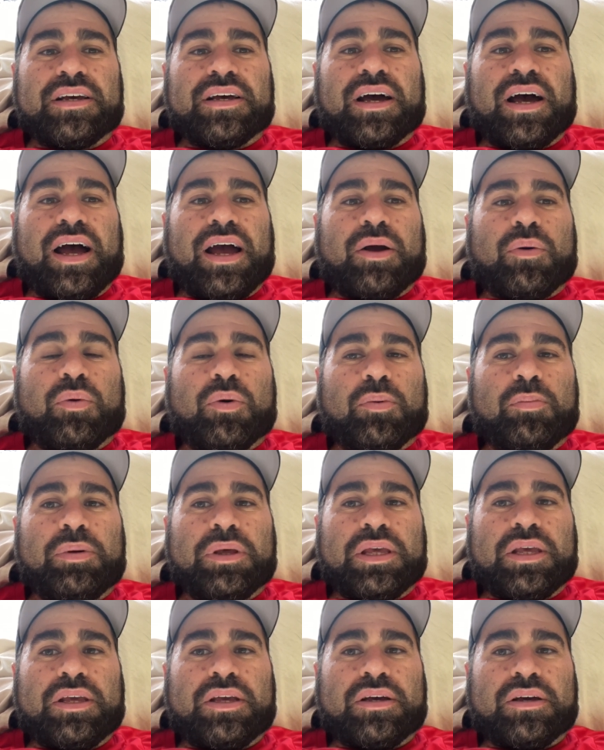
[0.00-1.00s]
I will
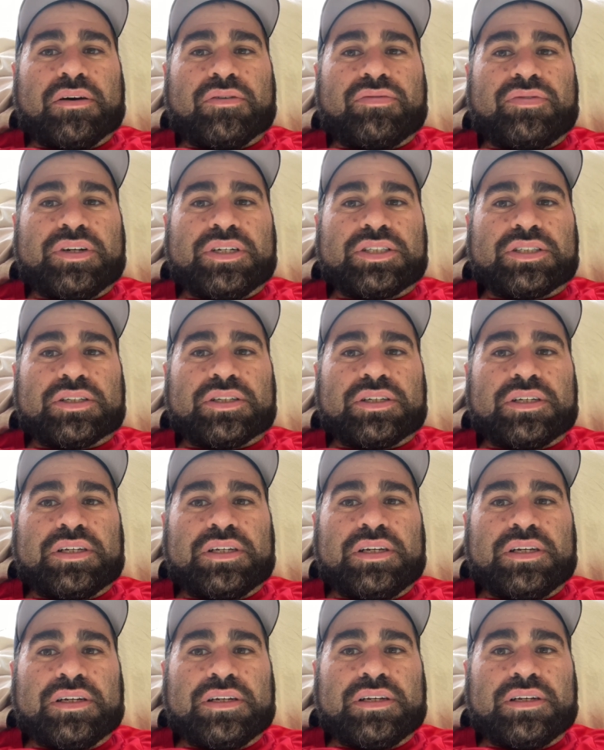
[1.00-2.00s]
be
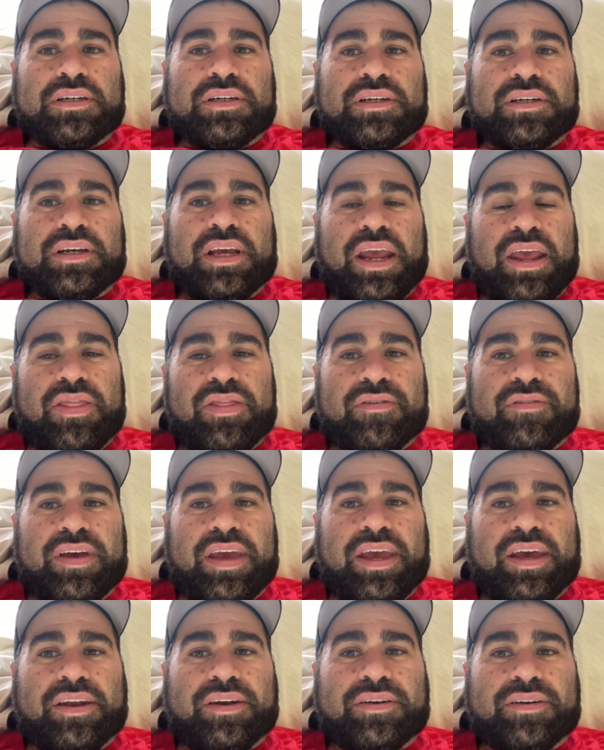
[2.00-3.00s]
officially in the
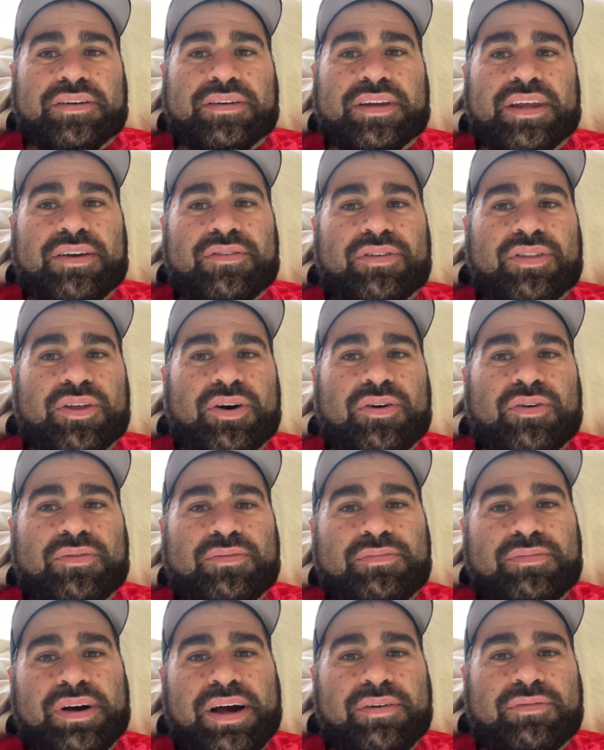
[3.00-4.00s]
van, even though
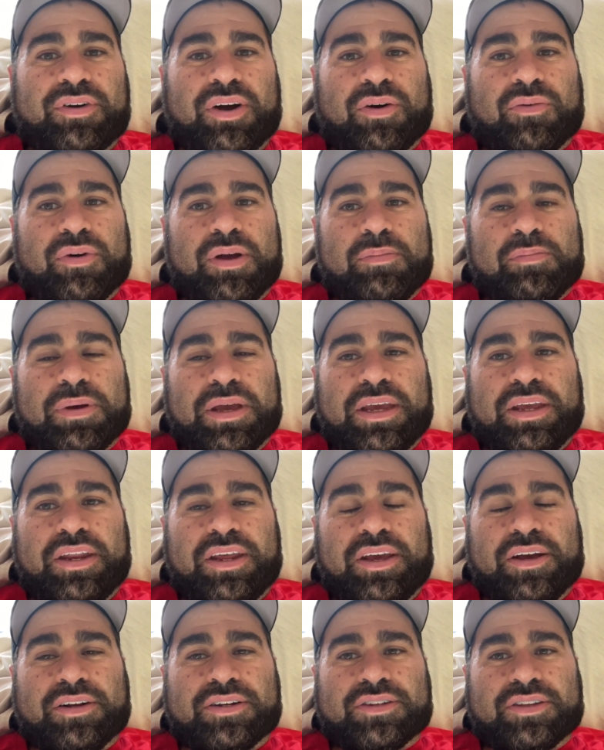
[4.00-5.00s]
I've got rent paid
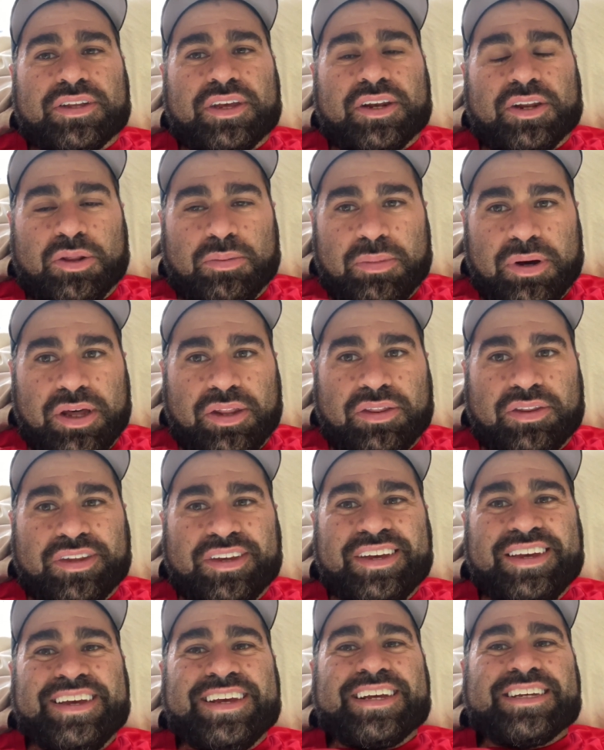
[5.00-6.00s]
here till the end of the month,
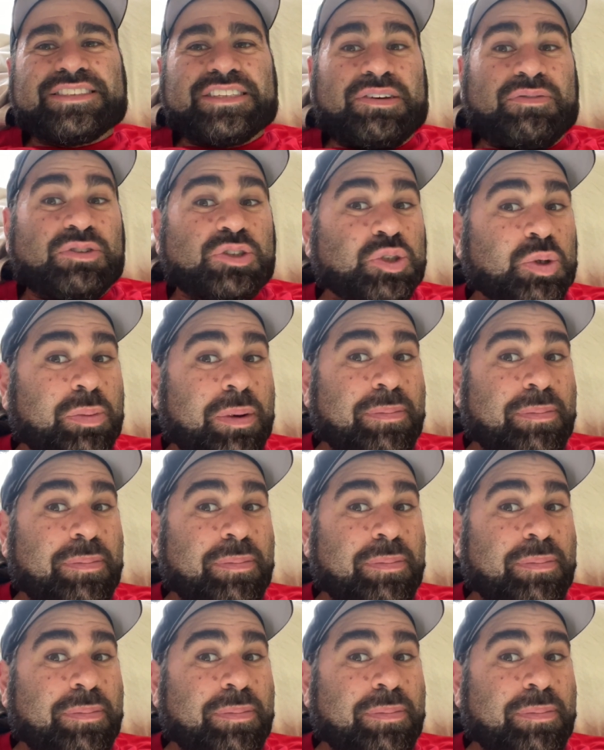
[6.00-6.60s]
because I haven't sold my